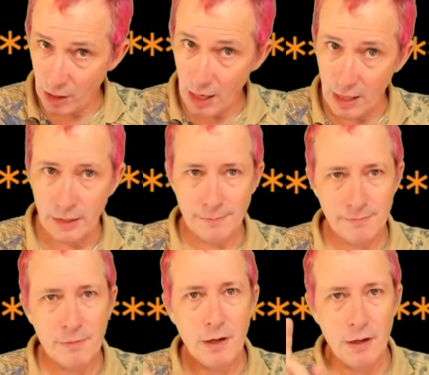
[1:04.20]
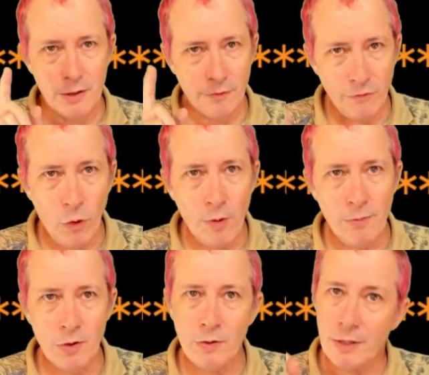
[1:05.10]
lines. The
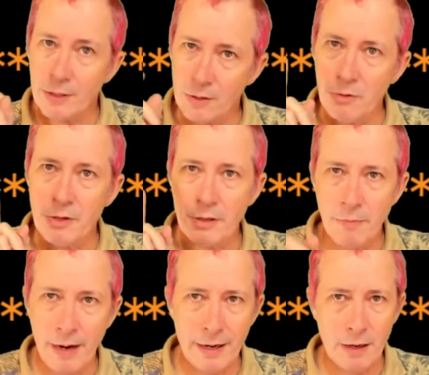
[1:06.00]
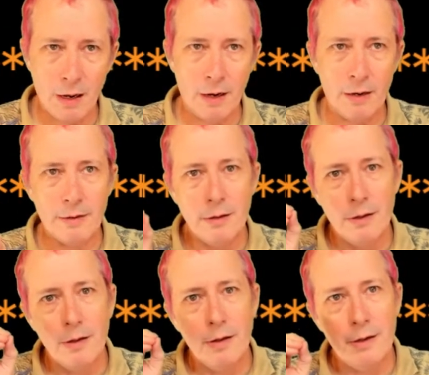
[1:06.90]
formula is on the command line.
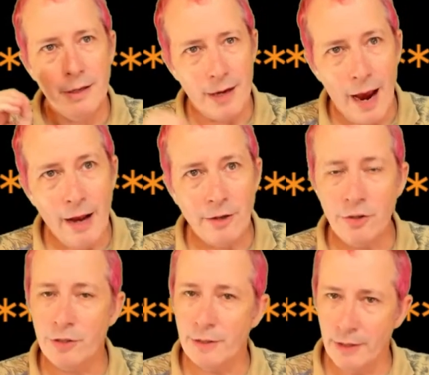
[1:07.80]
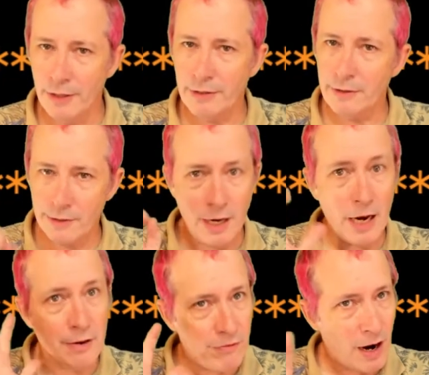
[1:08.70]
The action is
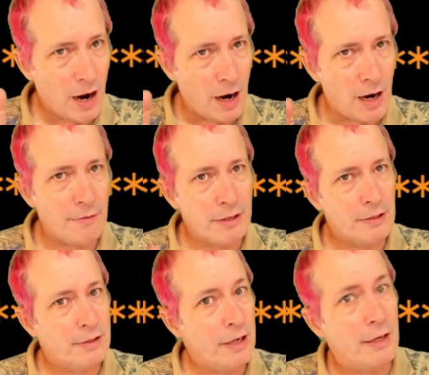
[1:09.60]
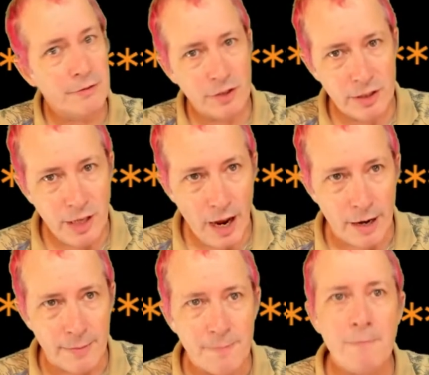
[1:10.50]
say 5 instead of stay.